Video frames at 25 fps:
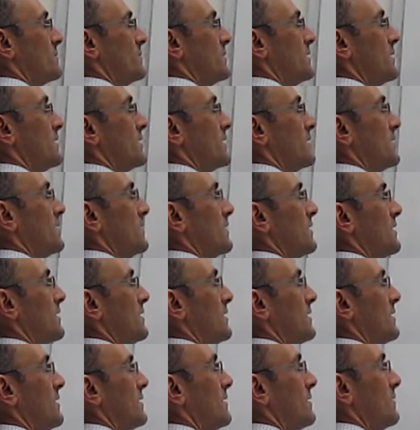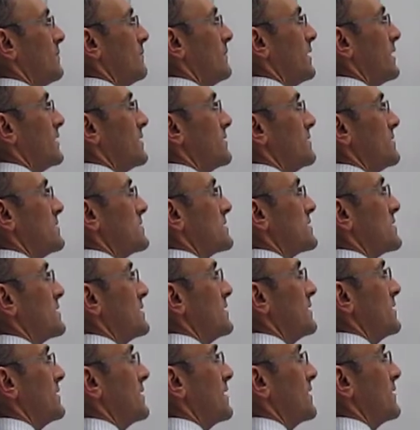B minus
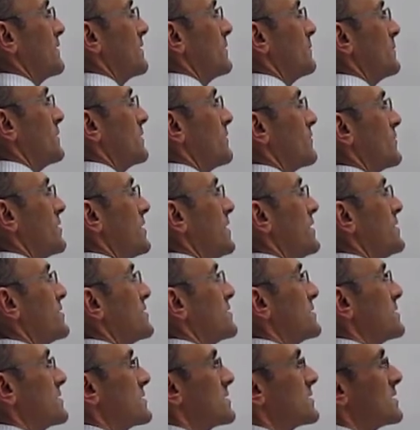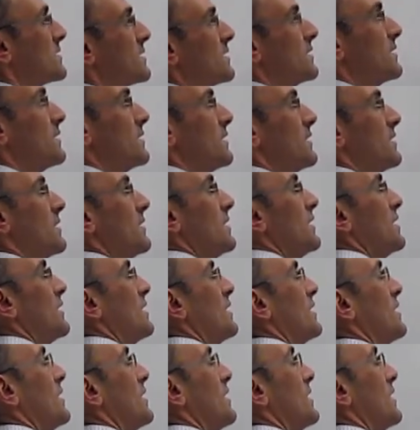the enthalpy of reagents,
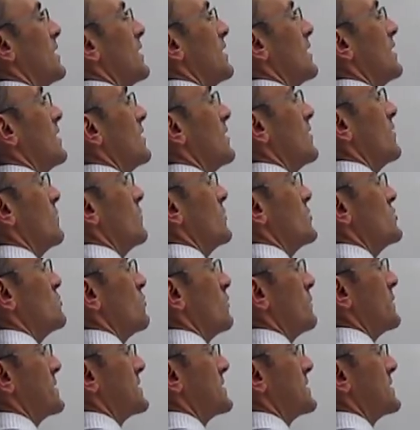uh, which will be